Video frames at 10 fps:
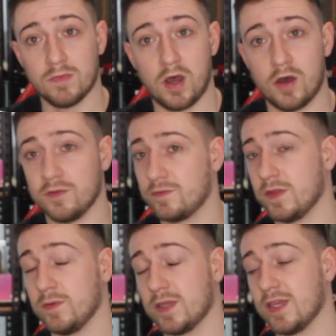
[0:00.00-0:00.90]

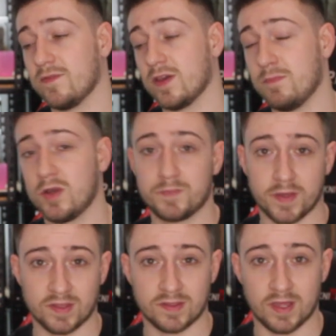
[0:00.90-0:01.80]
Hopefully, we can give it a much
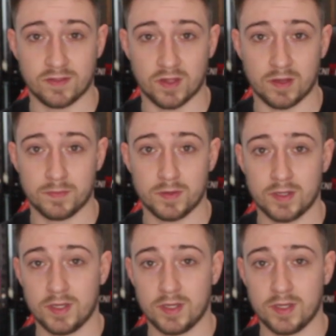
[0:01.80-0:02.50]
better setup